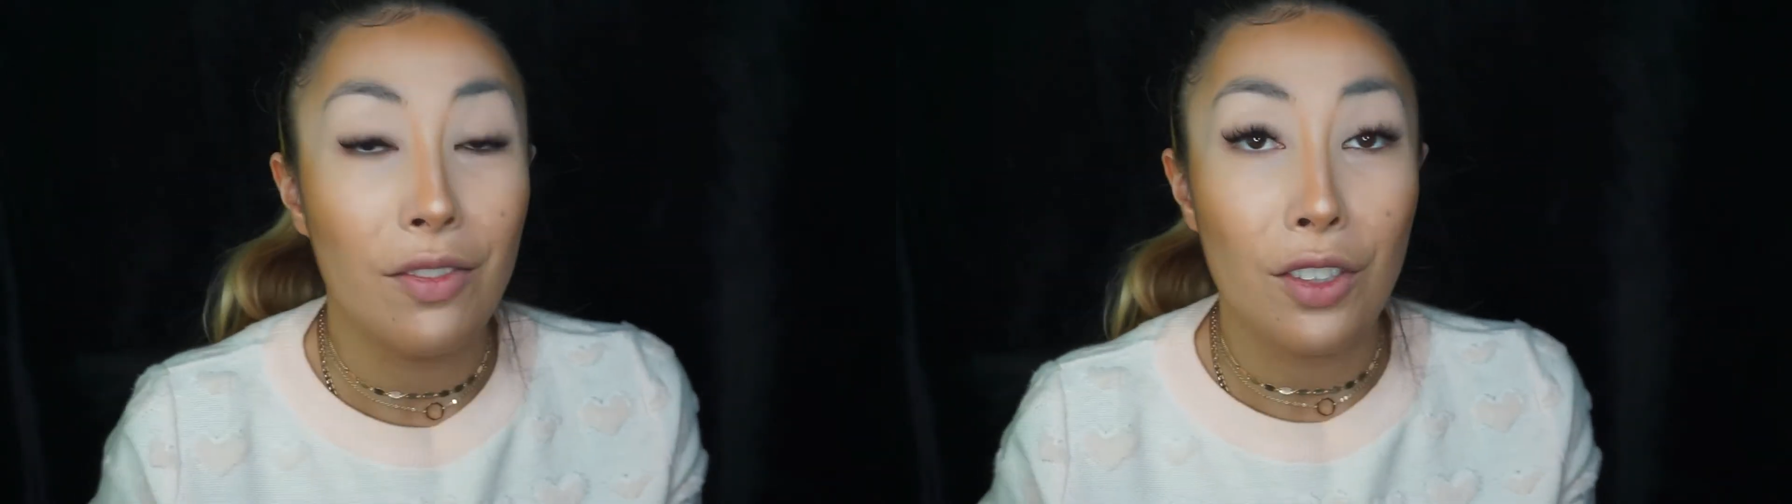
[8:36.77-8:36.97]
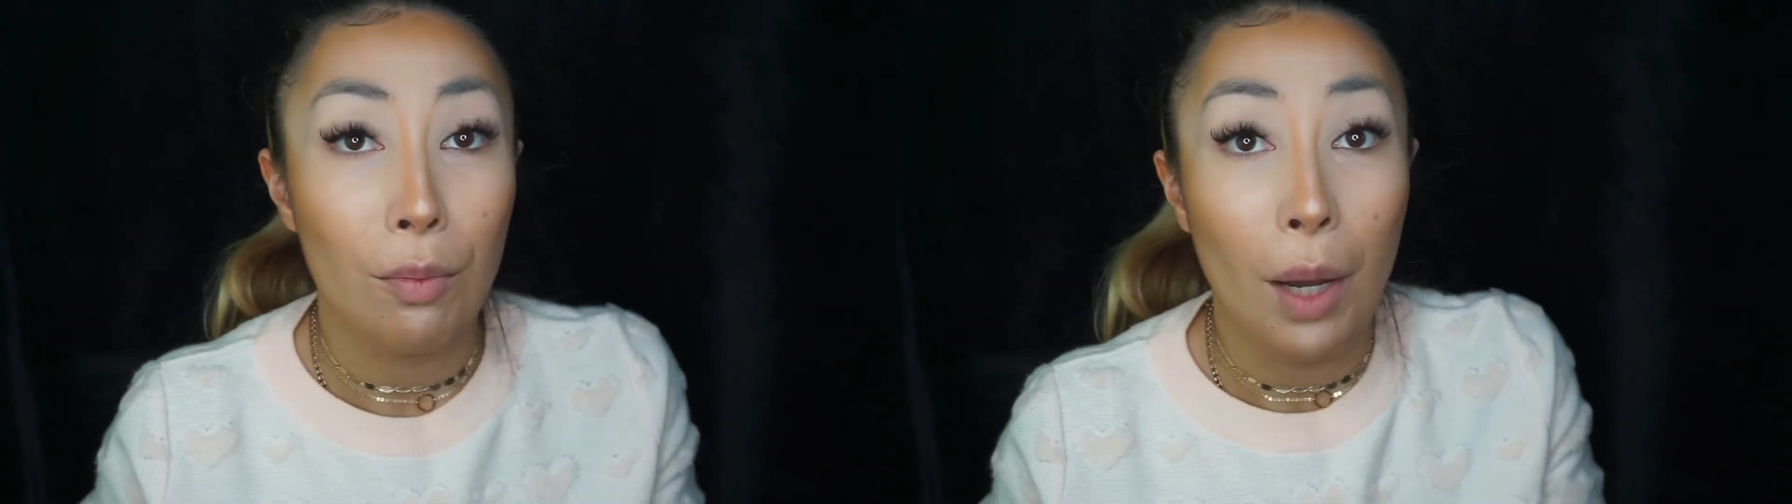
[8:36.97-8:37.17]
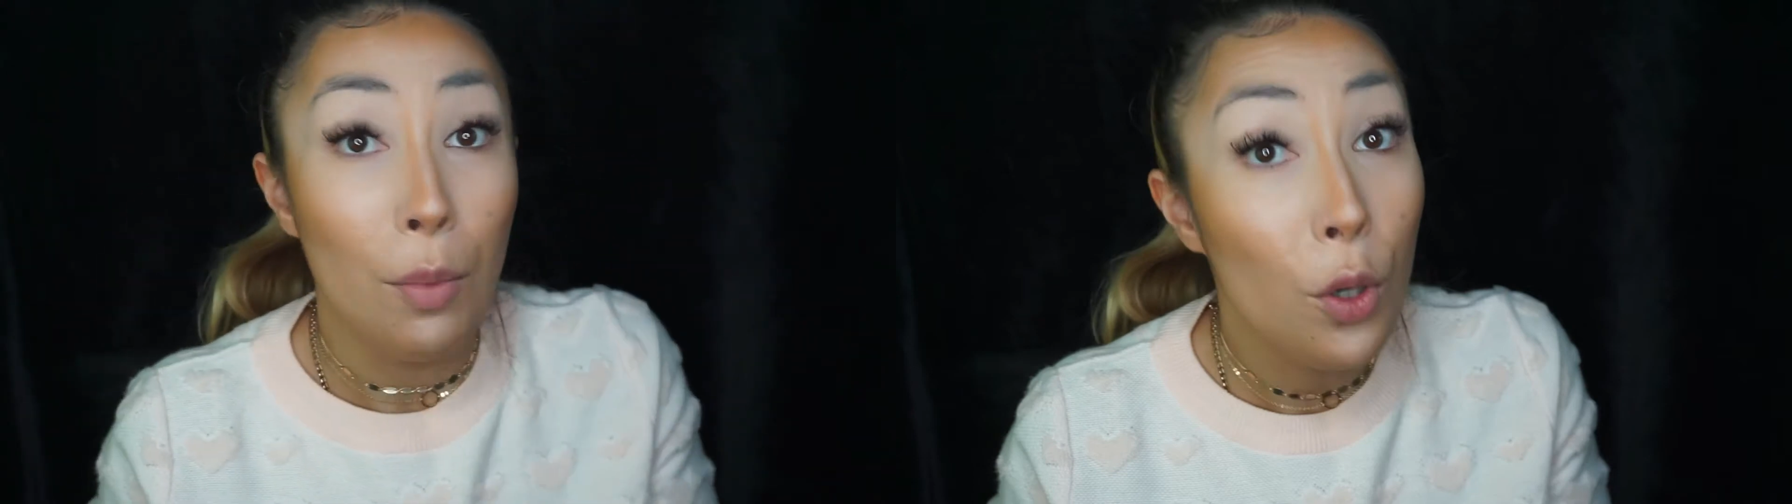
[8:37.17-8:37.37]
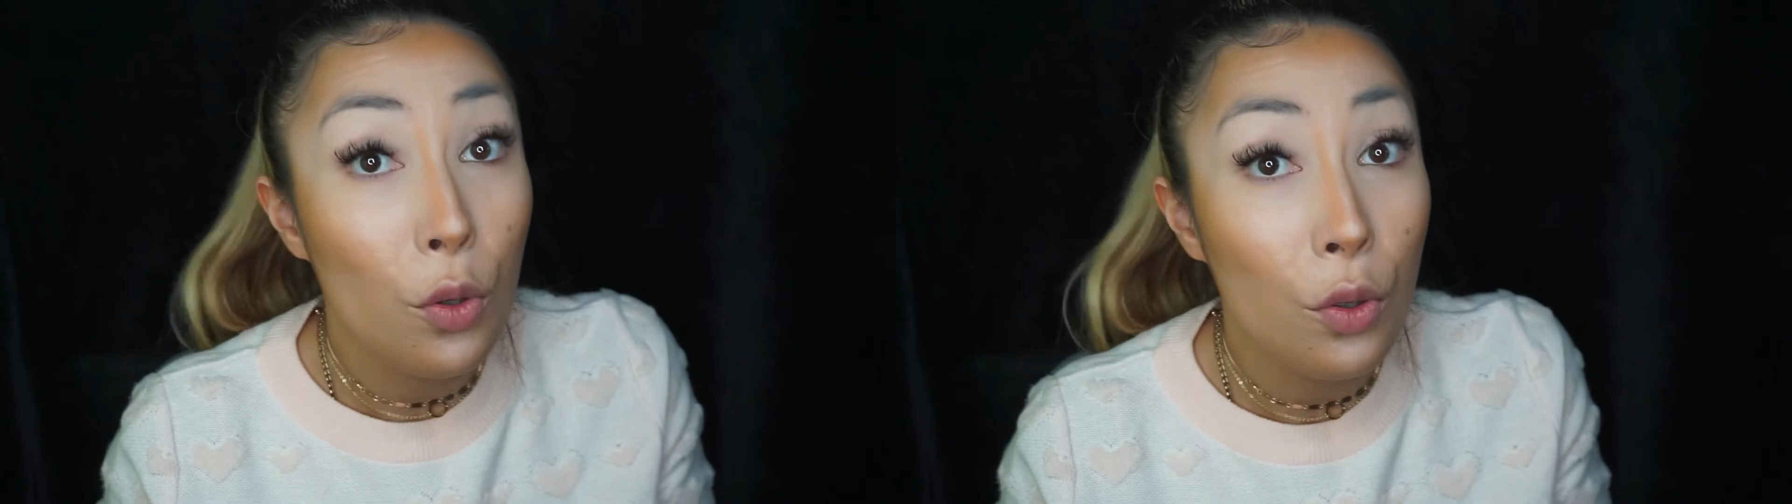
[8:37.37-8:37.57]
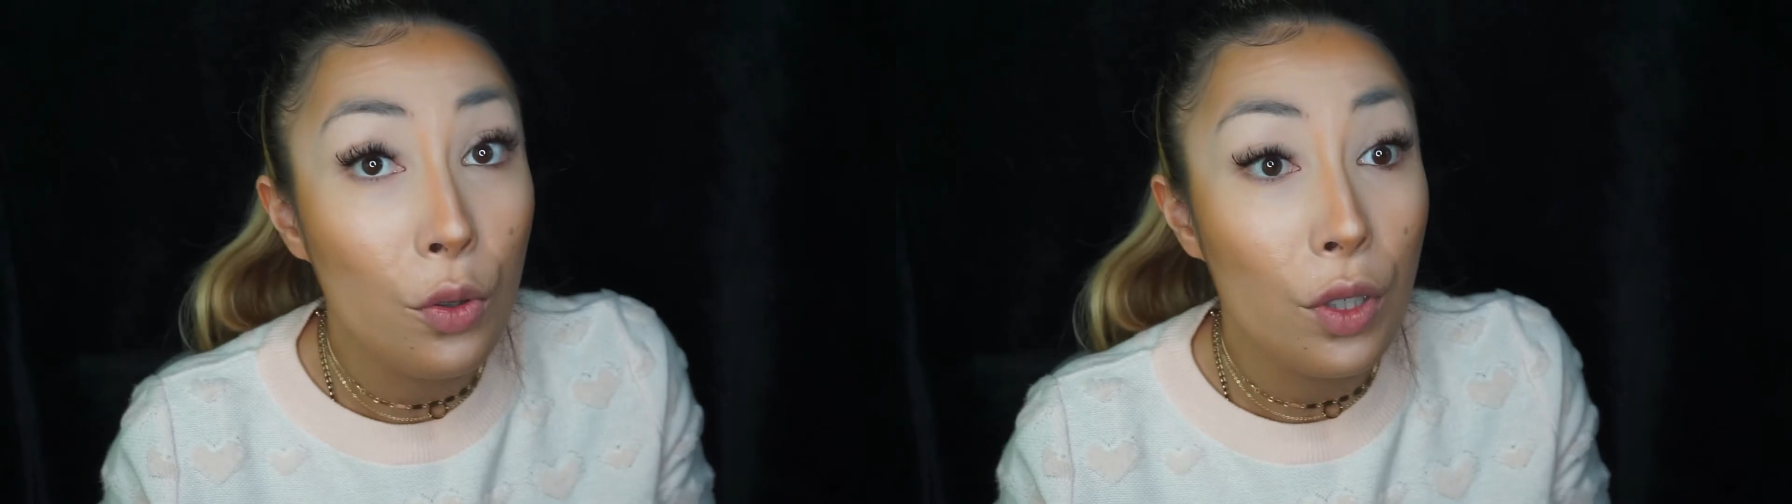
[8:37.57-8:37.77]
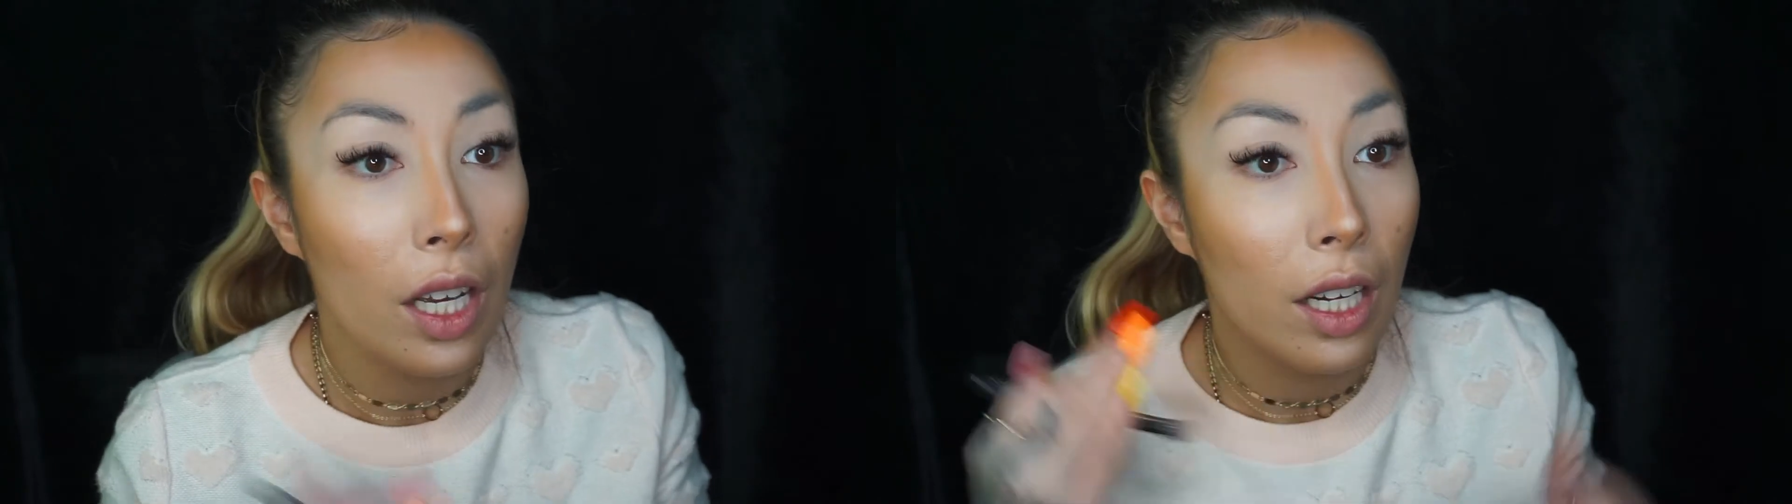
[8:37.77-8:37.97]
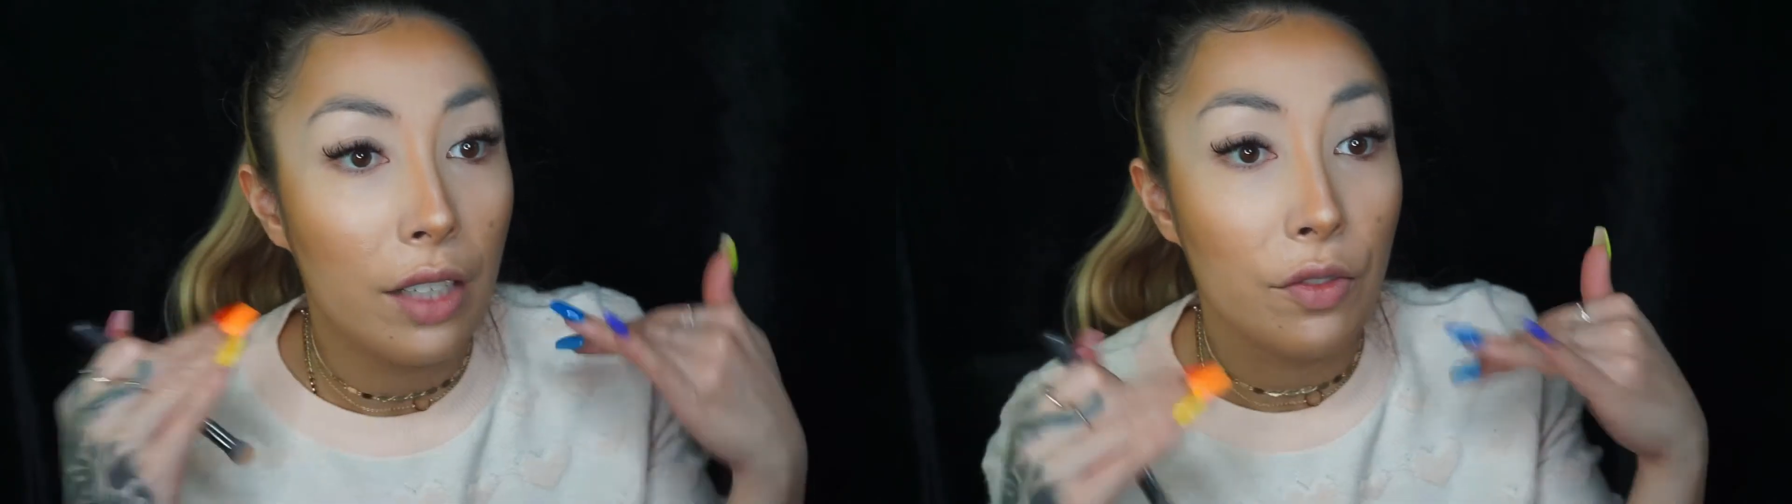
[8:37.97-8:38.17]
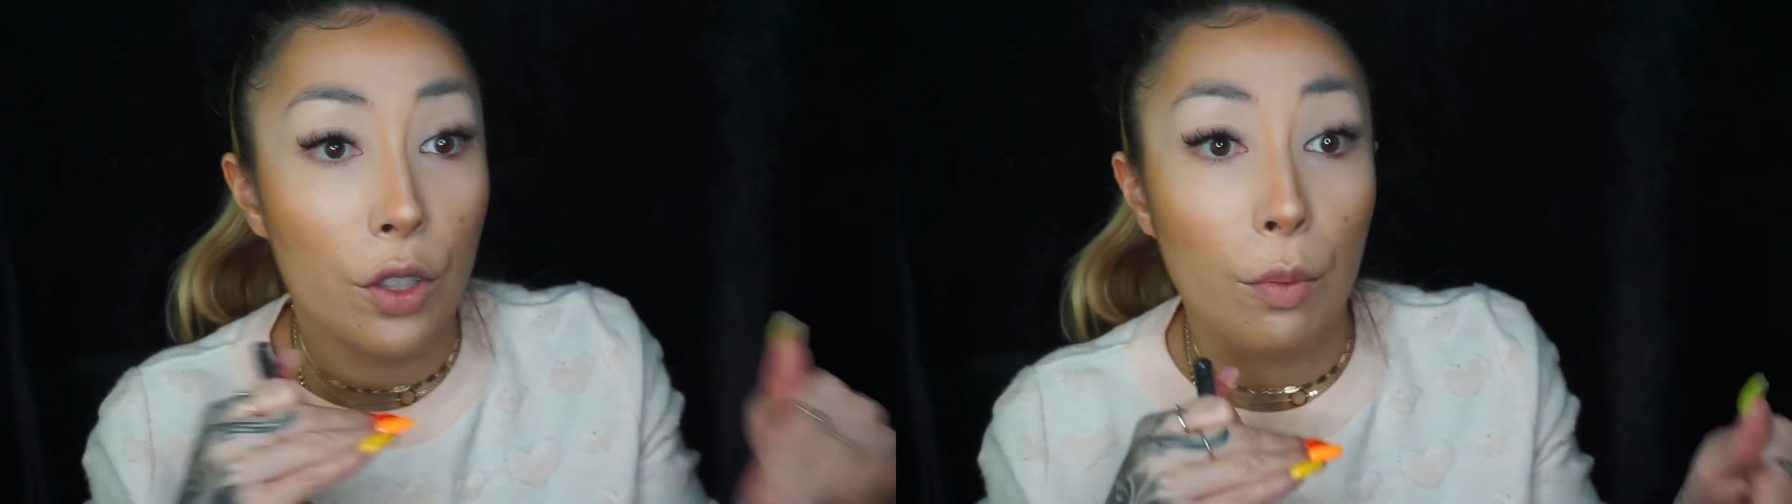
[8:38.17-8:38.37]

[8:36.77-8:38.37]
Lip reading: my mood, lifting